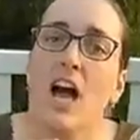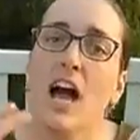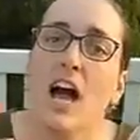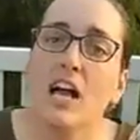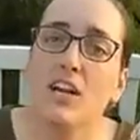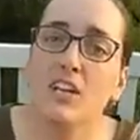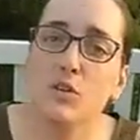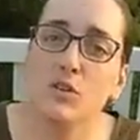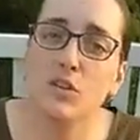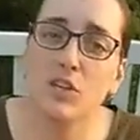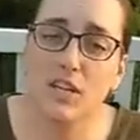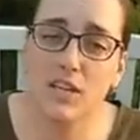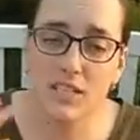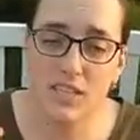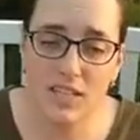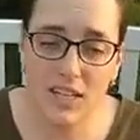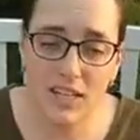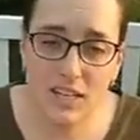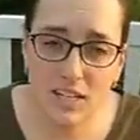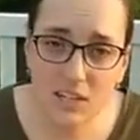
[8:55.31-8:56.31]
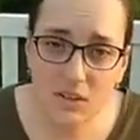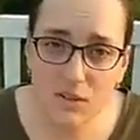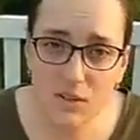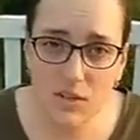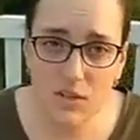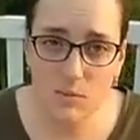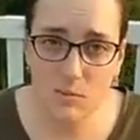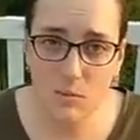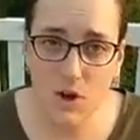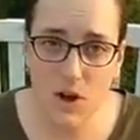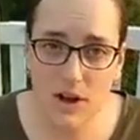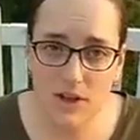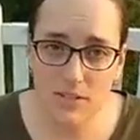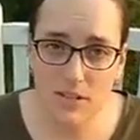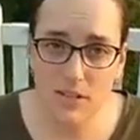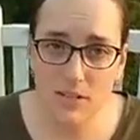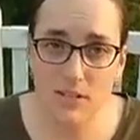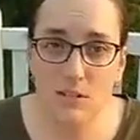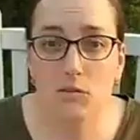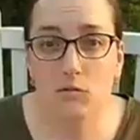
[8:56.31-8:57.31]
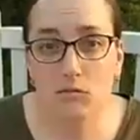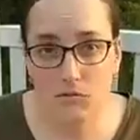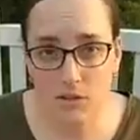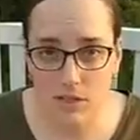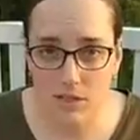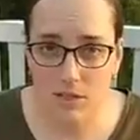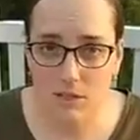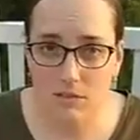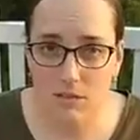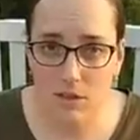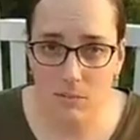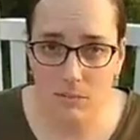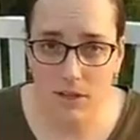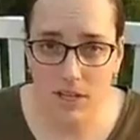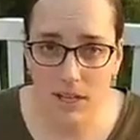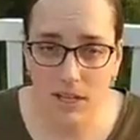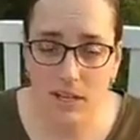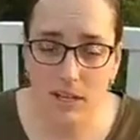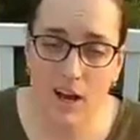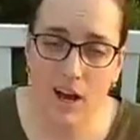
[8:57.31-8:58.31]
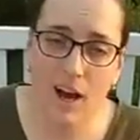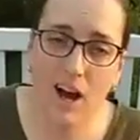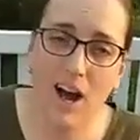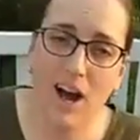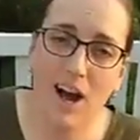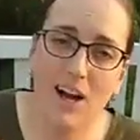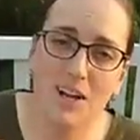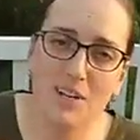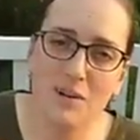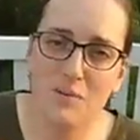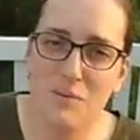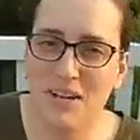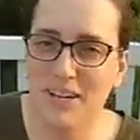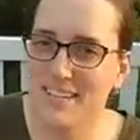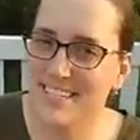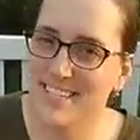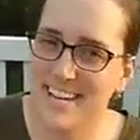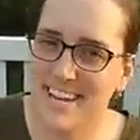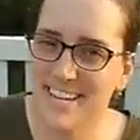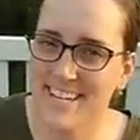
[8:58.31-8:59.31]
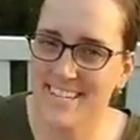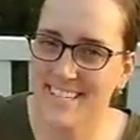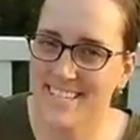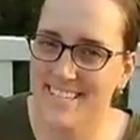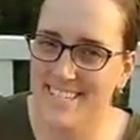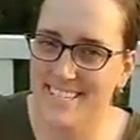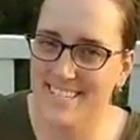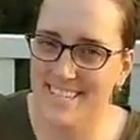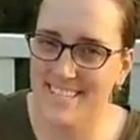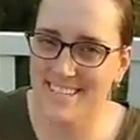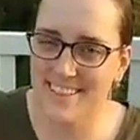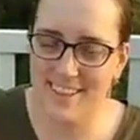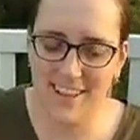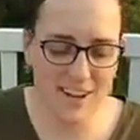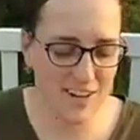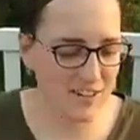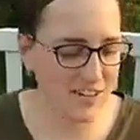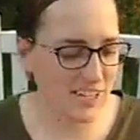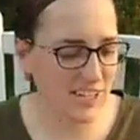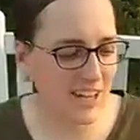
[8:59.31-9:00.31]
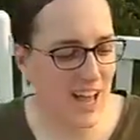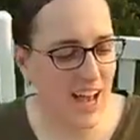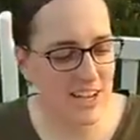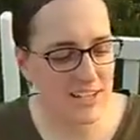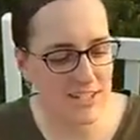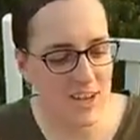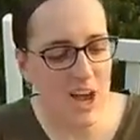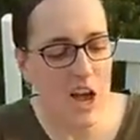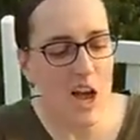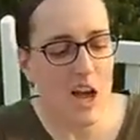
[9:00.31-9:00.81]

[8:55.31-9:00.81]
and you continue this process, rinse and repeat, haha, no pun intended since it's a laundry class.